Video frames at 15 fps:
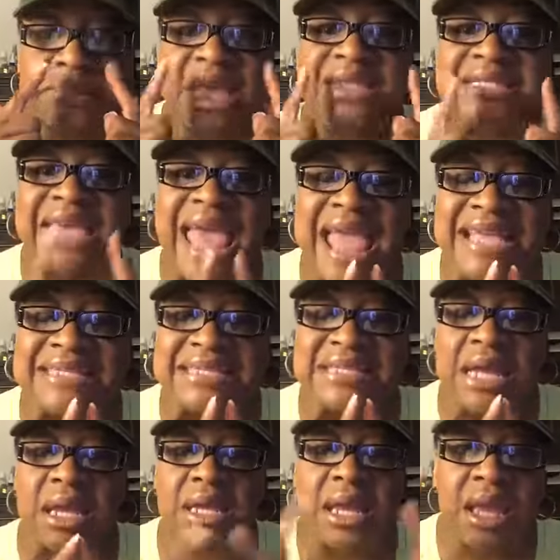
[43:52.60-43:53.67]

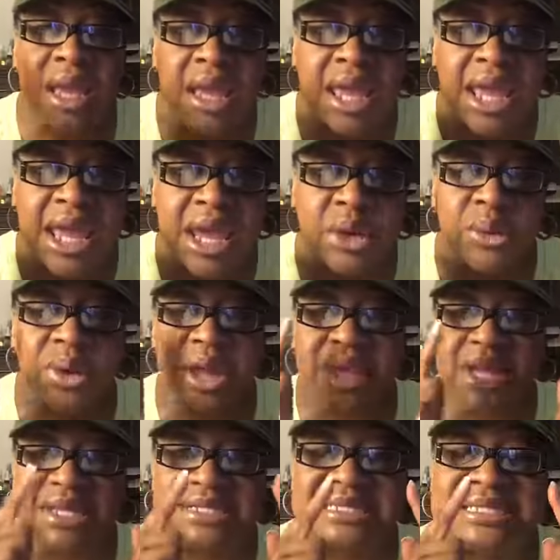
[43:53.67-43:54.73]
tasting, hearing,
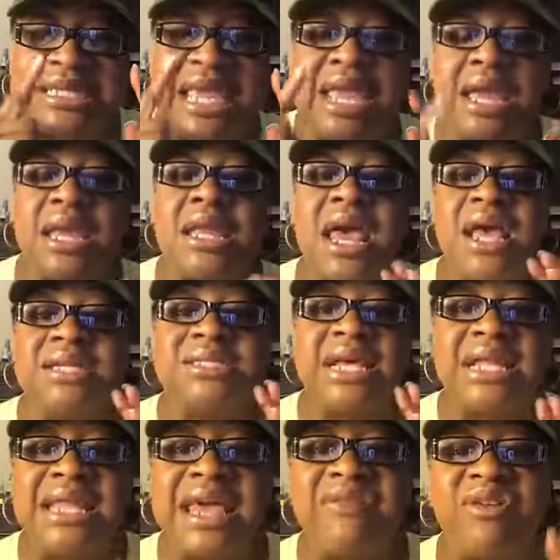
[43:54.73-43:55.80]
seeing.
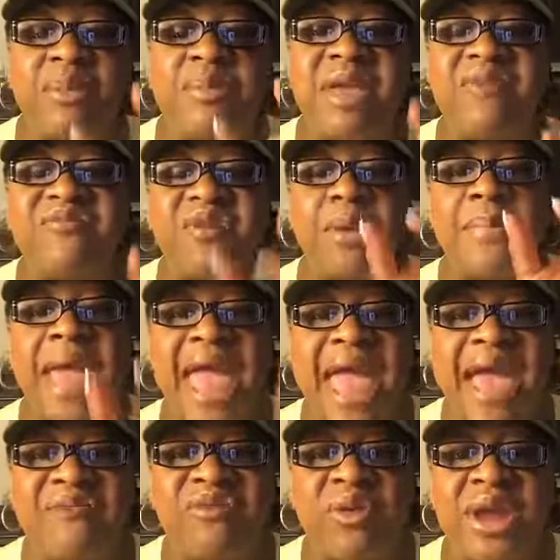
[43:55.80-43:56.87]
Deliver me from
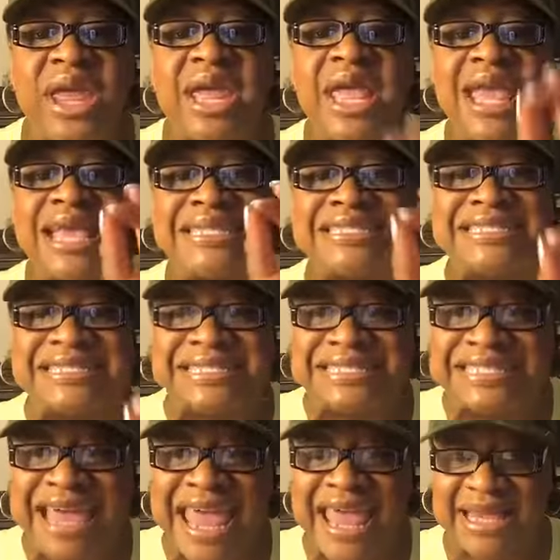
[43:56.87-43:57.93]
every
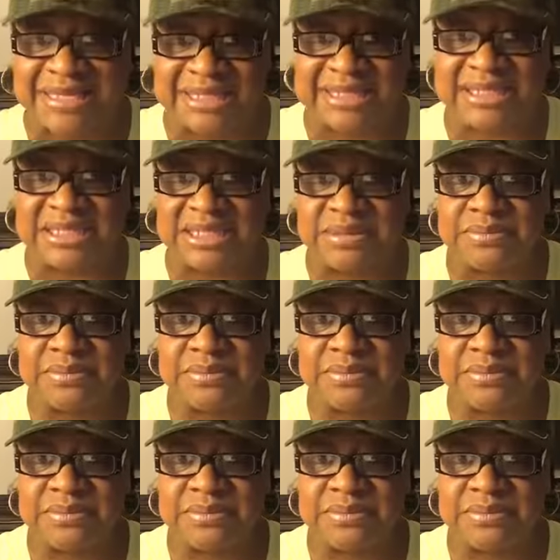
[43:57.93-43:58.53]
sense